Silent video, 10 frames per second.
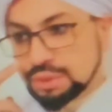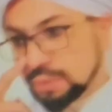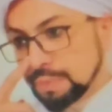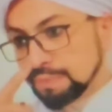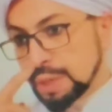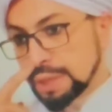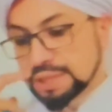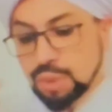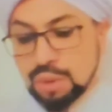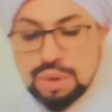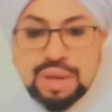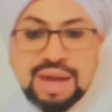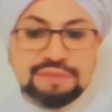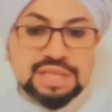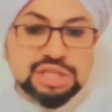So that's why when we
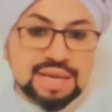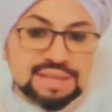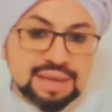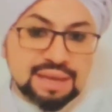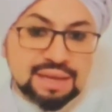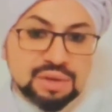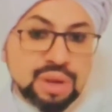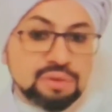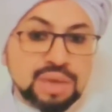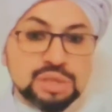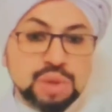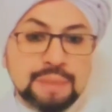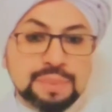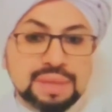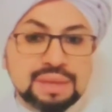have ijaza, well, we are so
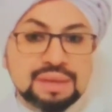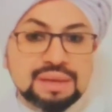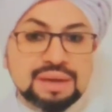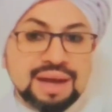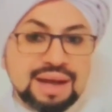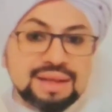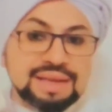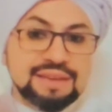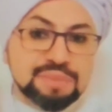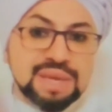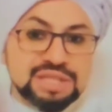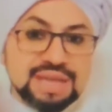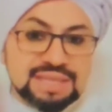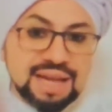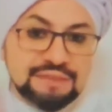happy. Ah, he gave me
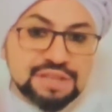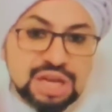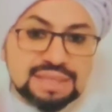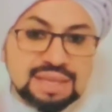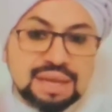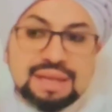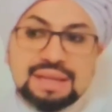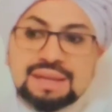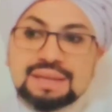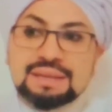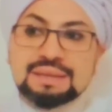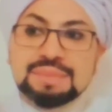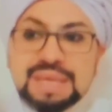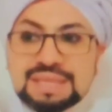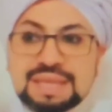ijaza, I have ijaza.
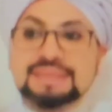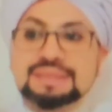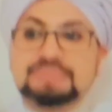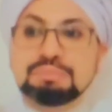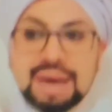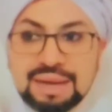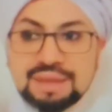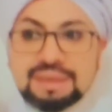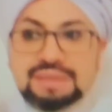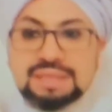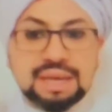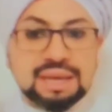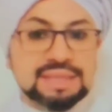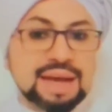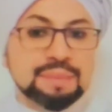Means that my
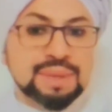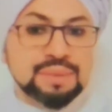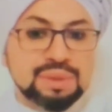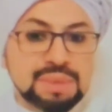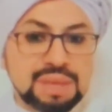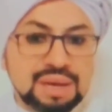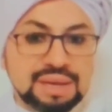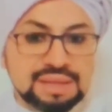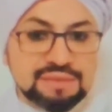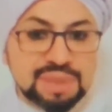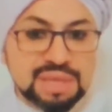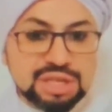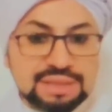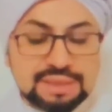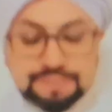sheikh is happy with me and he gave me
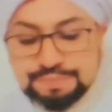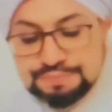ijaza.